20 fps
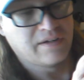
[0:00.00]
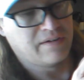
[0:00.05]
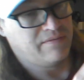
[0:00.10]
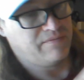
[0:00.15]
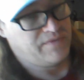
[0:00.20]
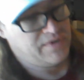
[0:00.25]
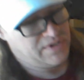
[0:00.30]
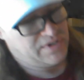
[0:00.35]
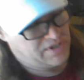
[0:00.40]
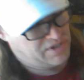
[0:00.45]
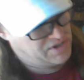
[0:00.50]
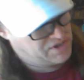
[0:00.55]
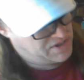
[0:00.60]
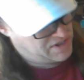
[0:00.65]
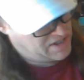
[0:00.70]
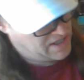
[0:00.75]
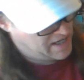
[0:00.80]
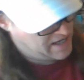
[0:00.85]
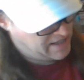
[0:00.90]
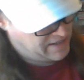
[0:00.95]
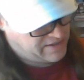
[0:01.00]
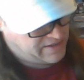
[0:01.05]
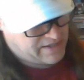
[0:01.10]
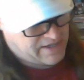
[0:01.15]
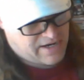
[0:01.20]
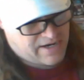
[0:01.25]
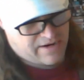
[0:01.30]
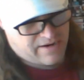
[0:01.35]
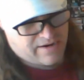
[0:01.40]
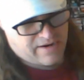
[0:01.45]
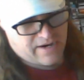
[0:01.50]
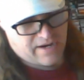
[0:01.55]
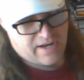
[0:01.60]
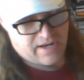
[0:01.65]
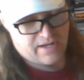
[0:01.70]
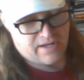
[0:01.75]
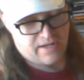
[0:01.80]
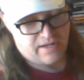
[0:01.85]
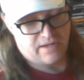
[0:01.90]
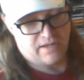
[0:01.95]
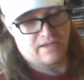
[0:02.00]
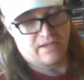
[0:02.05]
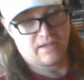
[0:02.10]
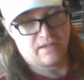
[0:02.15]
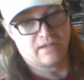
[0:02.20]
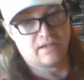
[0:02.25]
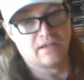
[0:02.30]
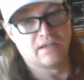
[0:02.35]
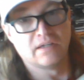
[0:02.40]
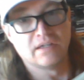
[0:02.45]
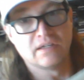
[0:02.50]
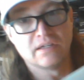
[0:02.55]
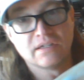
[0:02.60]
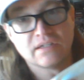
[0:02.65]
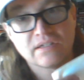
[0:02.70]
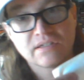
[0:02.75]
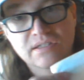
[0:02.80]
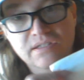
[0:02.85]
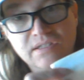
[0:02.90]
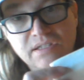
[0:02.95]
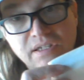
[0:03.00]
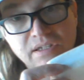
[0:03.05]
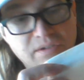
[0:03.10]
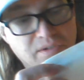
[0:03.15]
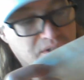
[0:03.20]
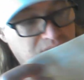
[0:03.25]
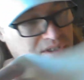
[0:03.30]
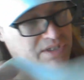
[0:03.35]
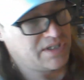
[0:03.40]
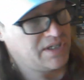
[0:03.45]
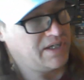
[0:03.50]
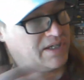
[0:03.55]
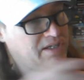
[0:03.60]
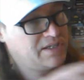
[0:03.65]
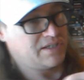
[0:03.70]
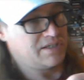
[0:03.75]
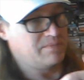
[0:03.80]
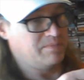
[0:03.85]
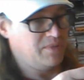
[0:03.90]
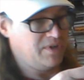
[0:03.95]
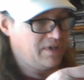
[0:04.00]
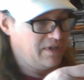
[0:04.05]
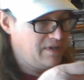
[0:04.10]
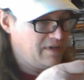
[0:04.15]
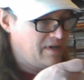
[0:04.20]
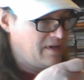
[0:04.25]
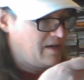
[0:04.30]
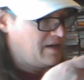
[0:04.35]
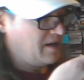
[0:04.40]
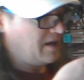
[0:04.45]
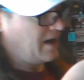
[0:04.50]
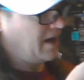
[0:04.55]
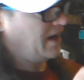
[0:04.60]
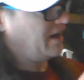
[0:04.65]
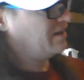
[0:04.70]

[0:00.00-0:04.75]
vintage tag there and single stitched, But I